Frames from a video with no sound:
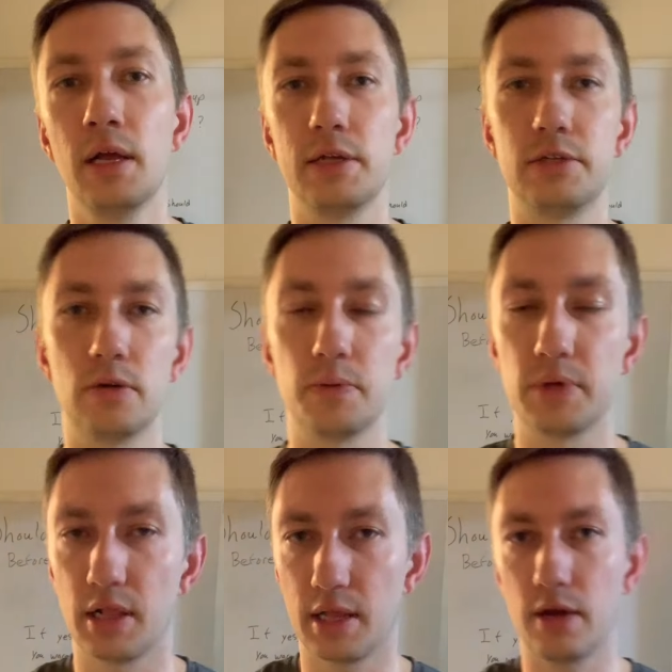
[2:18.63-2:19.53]
It's going
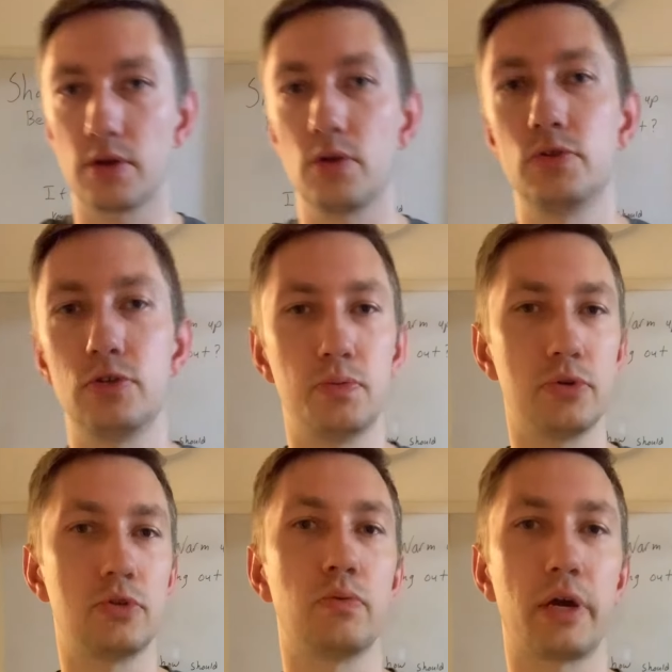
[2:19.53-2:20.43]
to allow you to
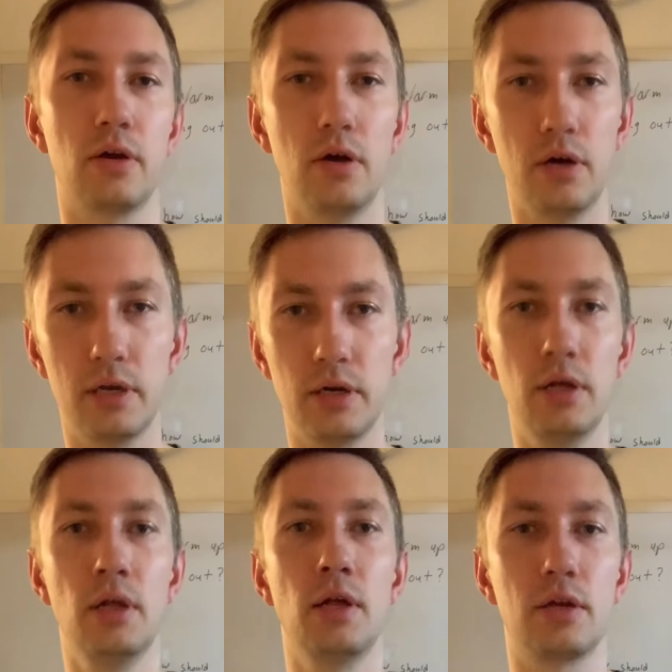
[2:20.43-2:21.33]
put the weight on,
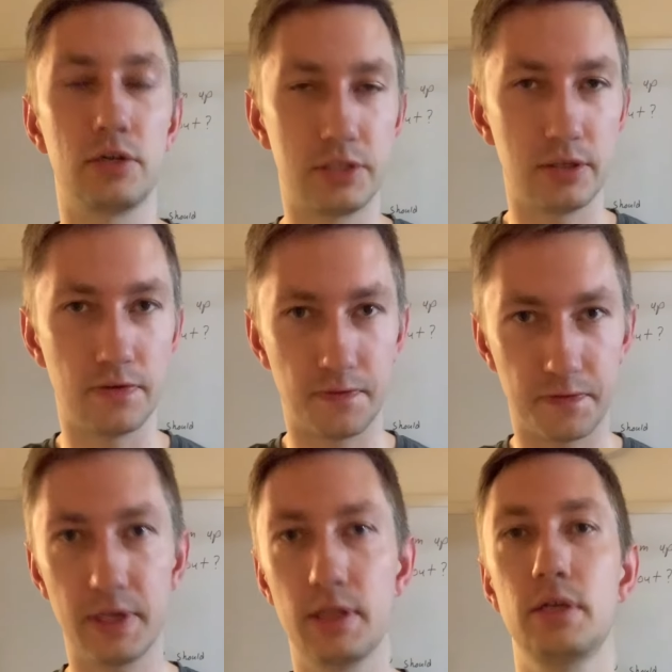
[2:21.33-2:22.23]
you still
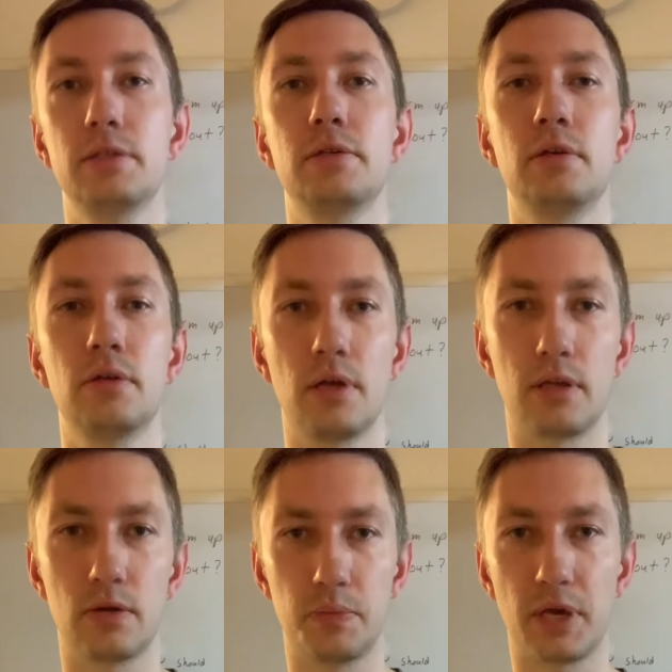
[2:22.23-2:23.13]
feel it,
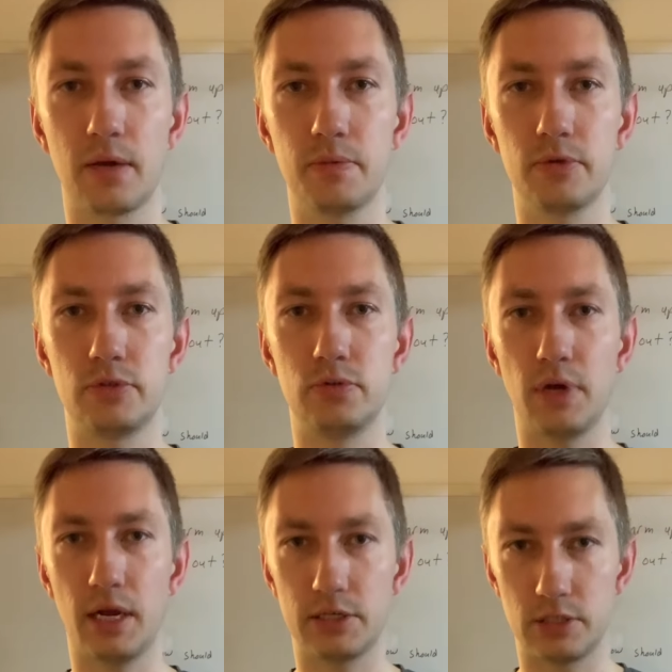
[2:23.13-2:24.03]
and you'll be able
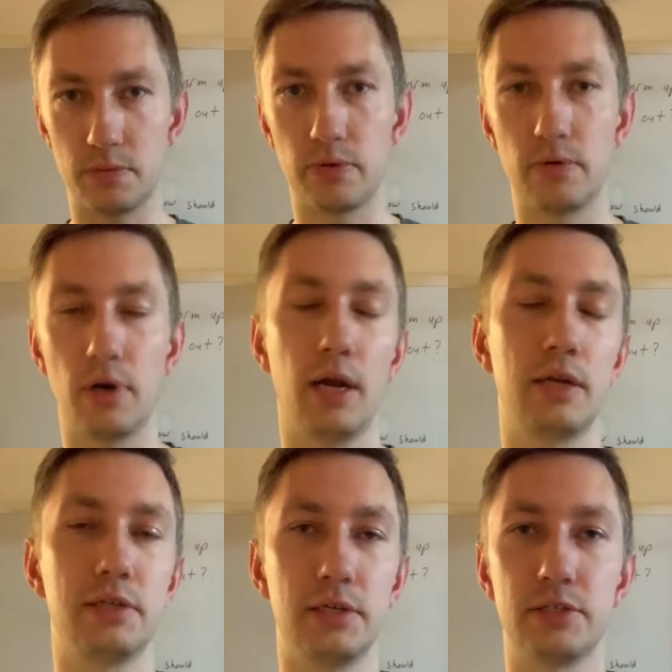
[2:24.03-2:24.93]
to actually
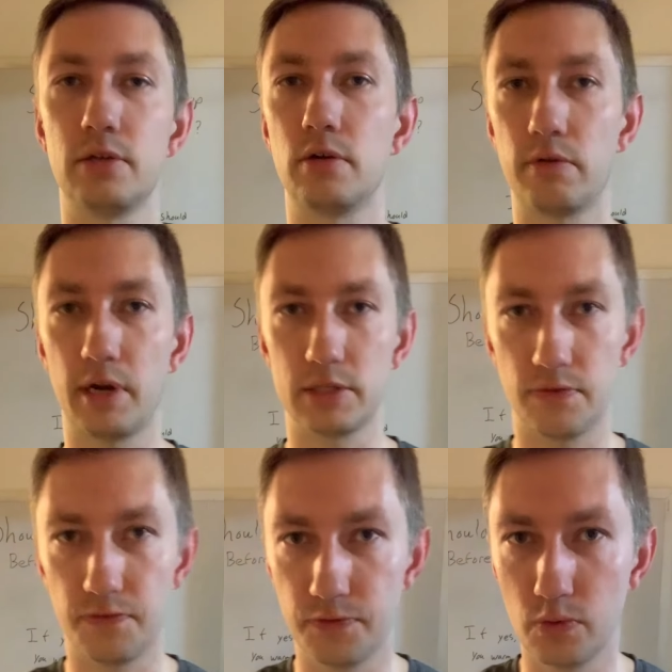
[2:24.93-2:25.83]
practice the correct
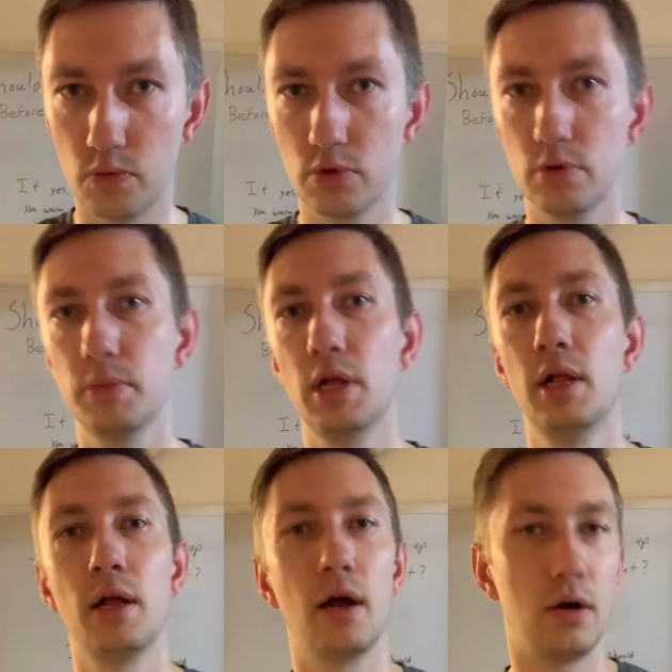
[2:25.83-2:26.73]
form,
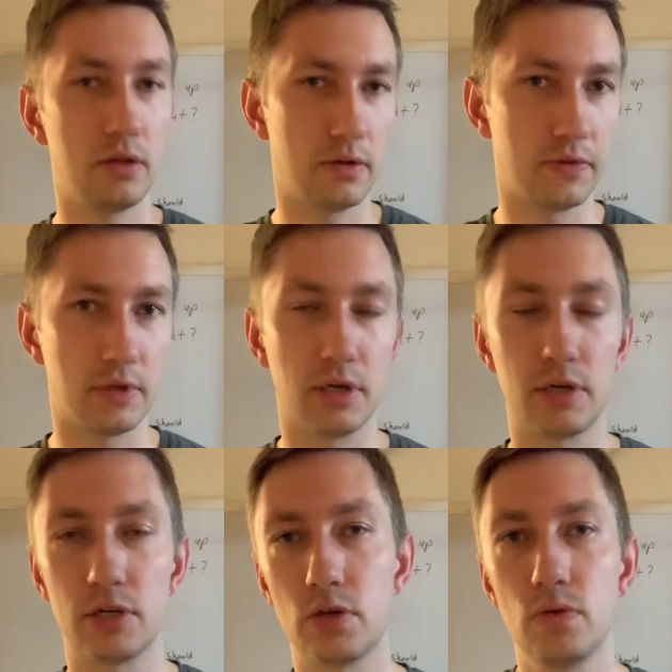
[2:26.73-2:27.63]
all of
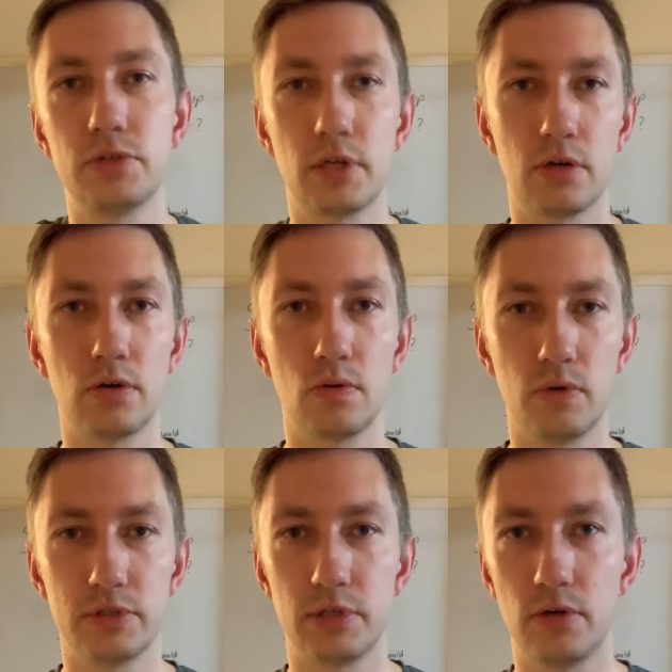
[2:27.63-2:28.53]
the cues that you're going to
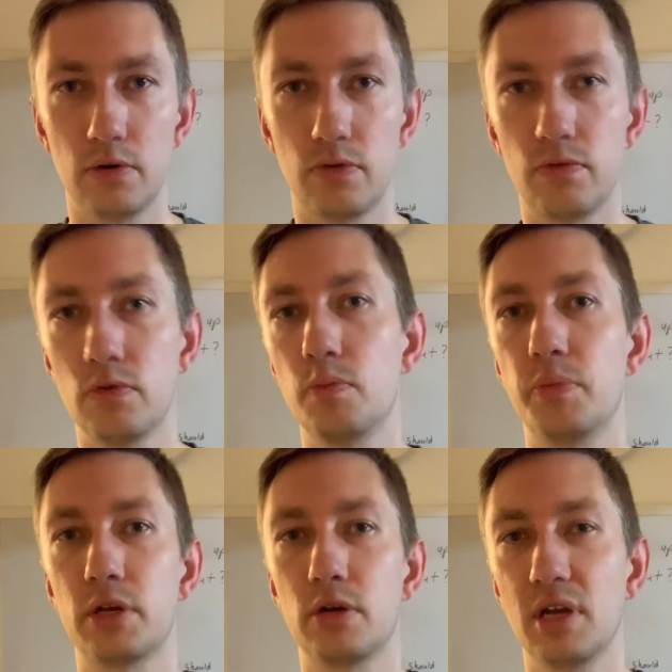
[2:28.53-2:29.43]
want to go through,
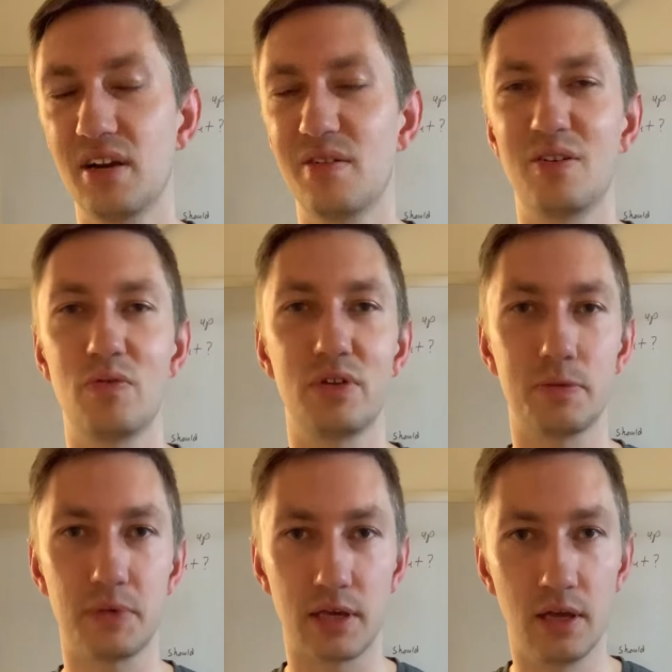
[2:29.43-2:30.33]
but you're not going to
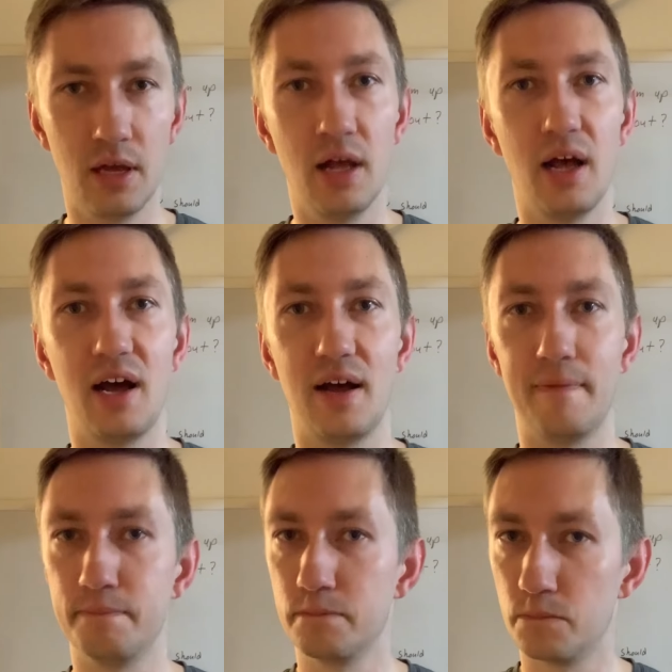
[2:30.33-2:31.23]
really be
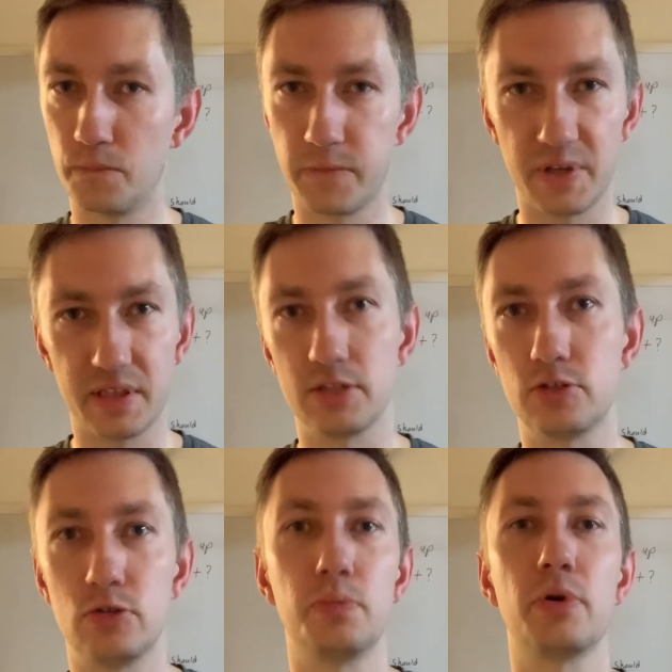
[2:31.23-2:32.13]
um, breathing
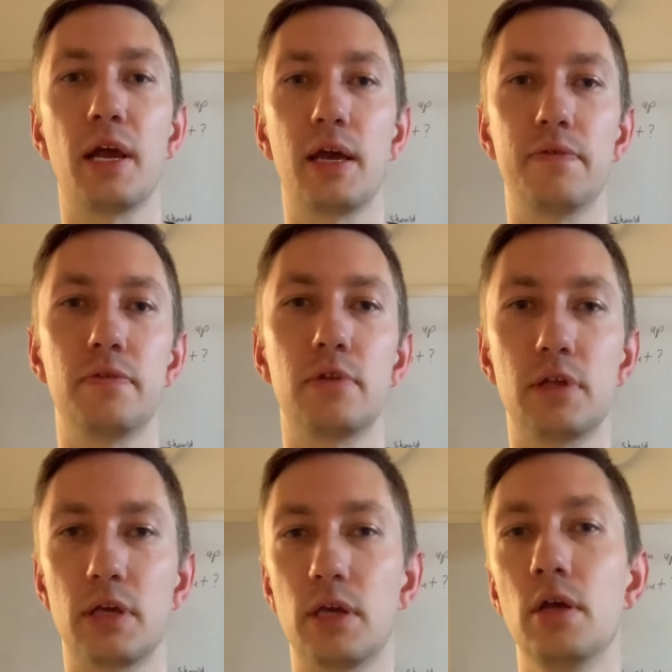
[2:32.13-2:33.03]
super
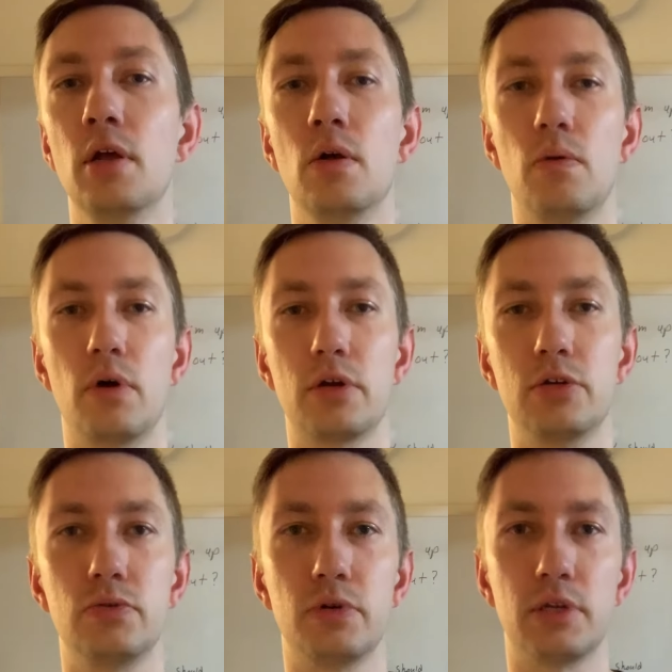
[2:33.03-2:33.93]
heavily while you're
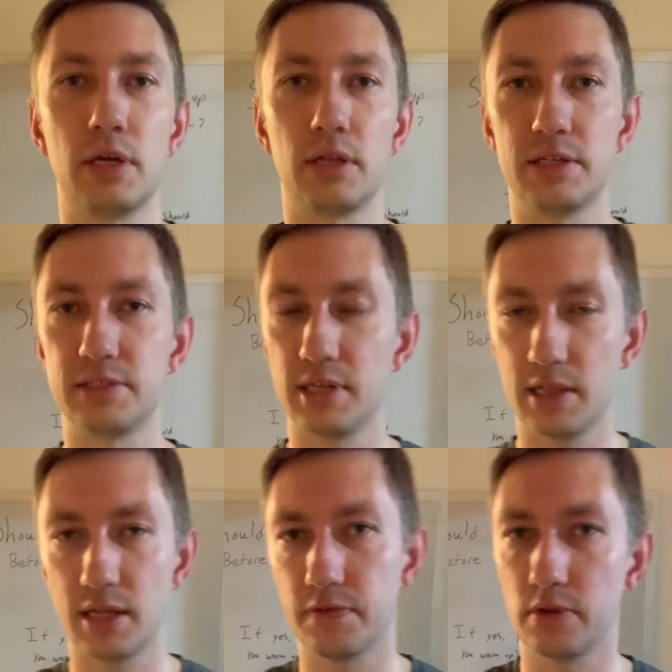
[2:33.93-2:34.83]
doing it. It's
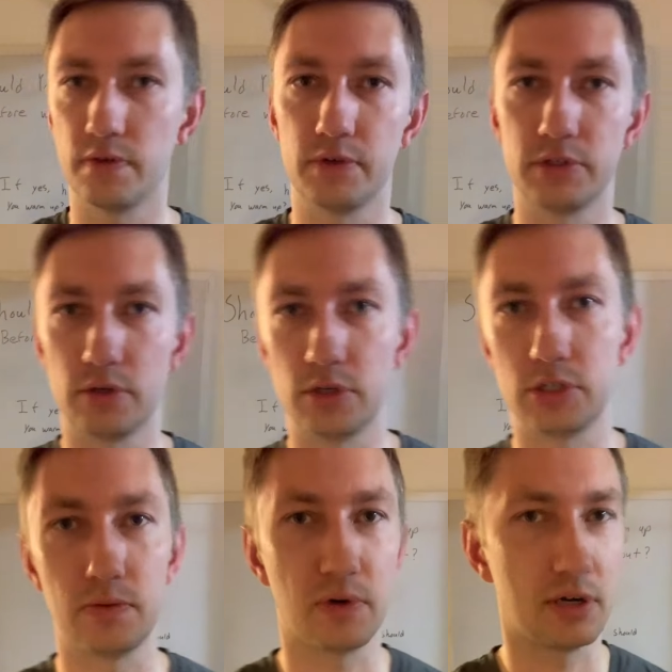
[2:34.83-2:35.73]
that level of
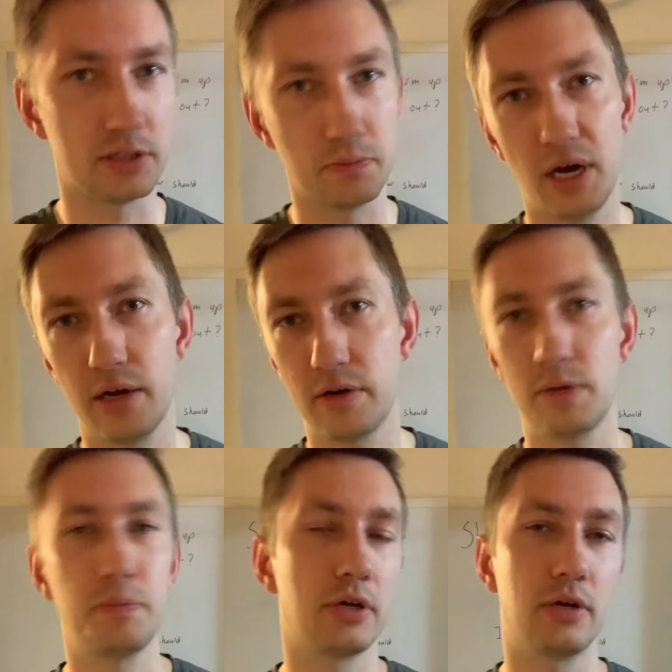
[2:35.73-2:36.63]
exertion where it's
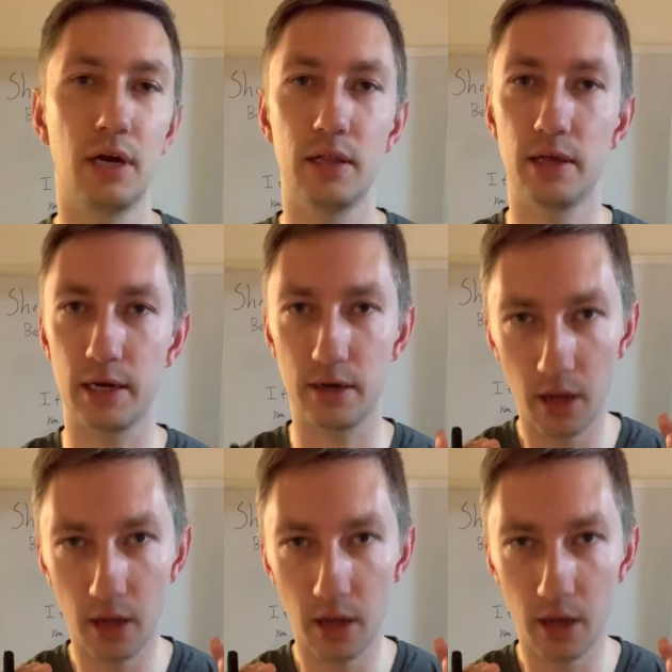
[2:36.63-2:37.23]
moderate, but you're not like